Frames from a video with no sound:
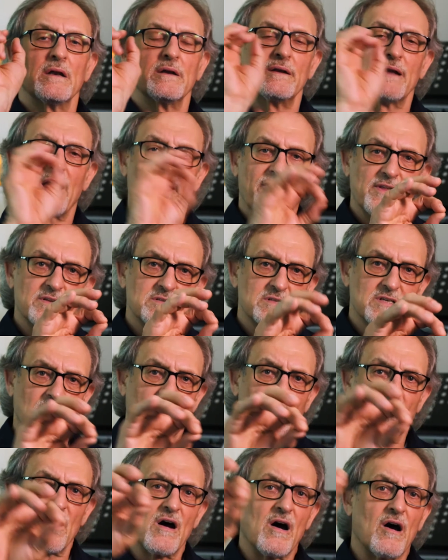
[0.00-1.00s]
Nothing's
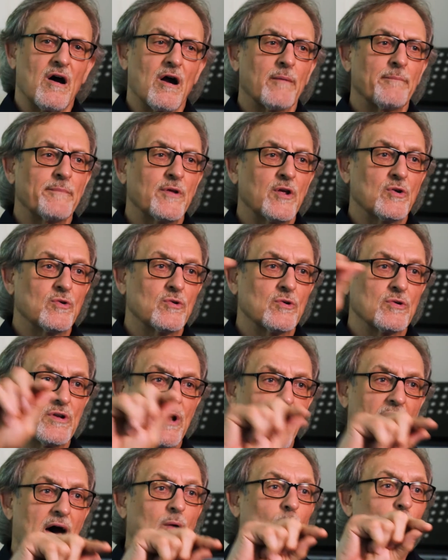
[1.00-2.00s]
gonna harm you,
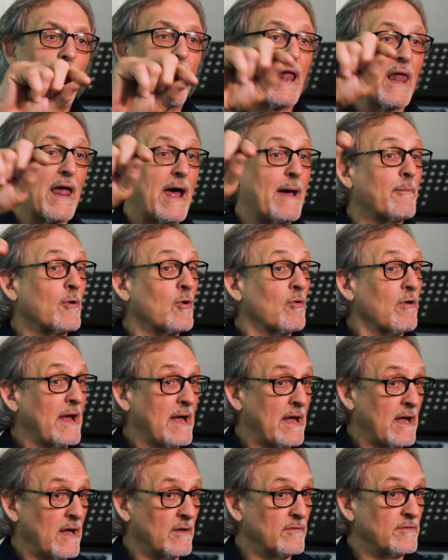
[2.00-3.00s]
not while I'm
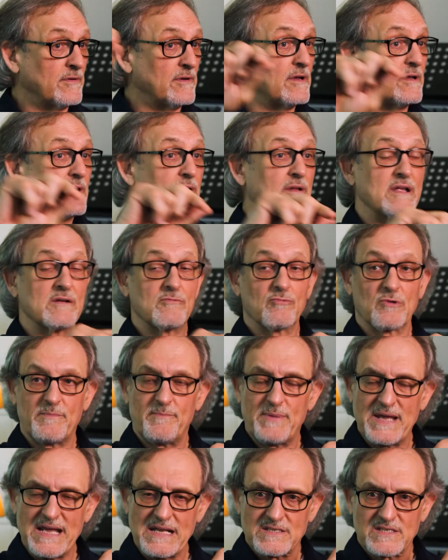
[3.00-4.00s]
around. He
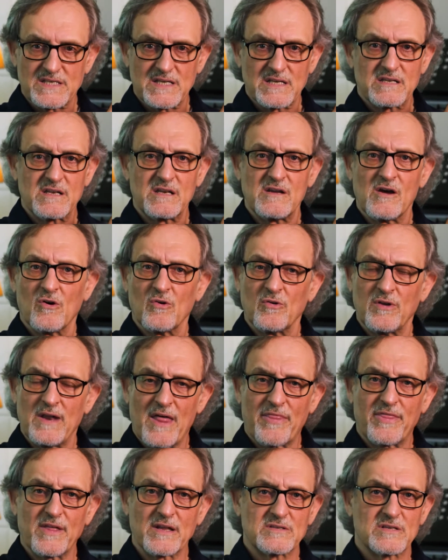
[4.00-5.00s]
repeats it. No,
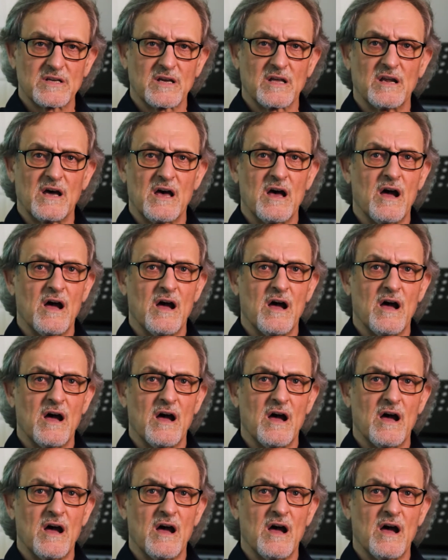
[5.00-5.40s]
nothing's gonna